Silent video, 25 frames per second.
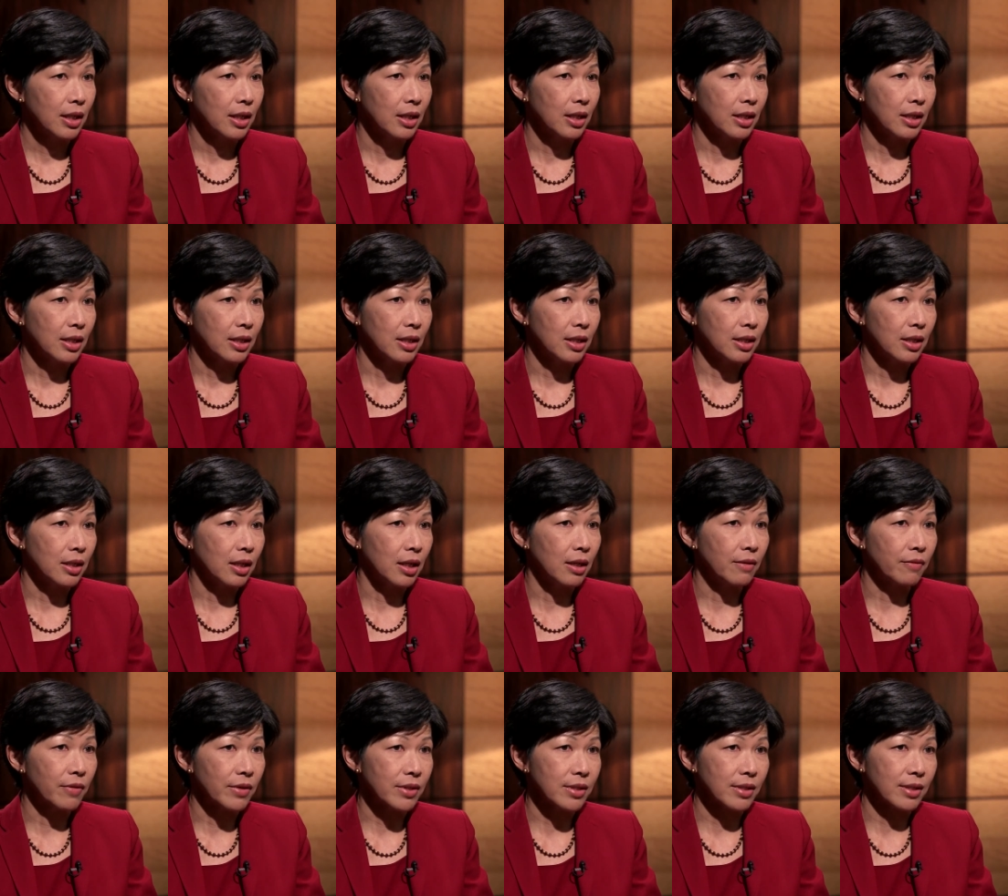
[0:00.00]
uh,
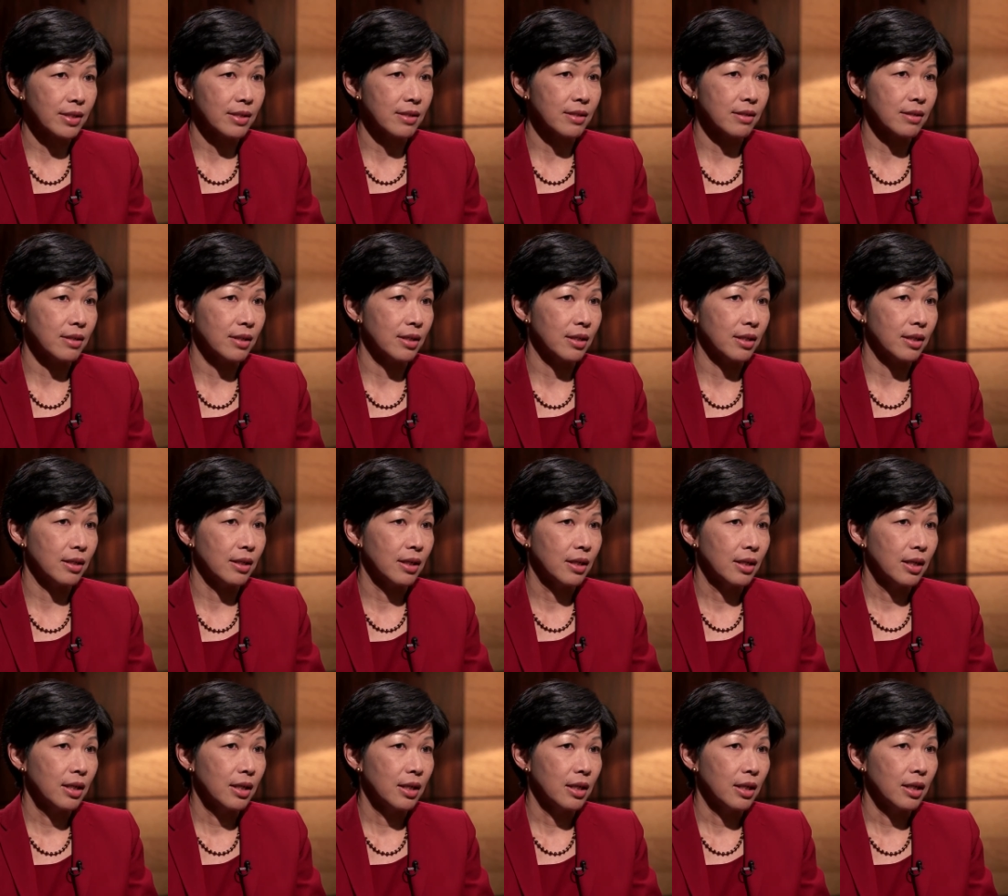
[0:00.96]
obviously see
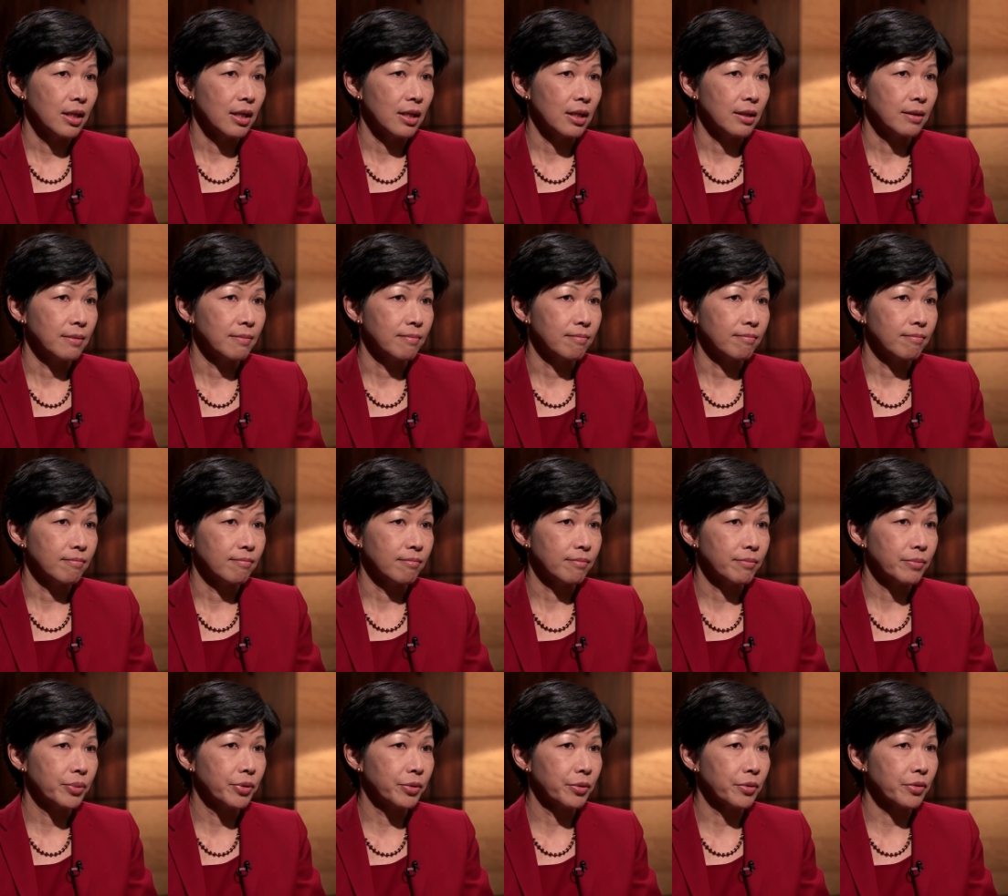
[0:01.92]
um,
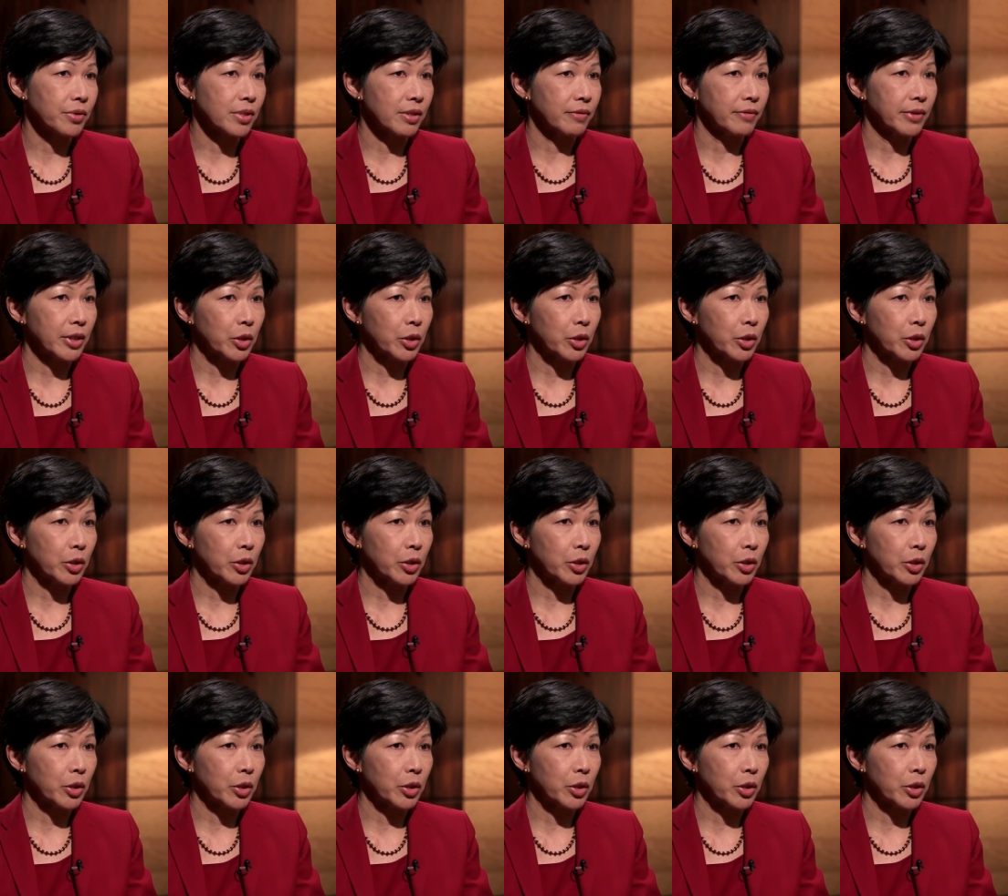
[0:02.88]
pools of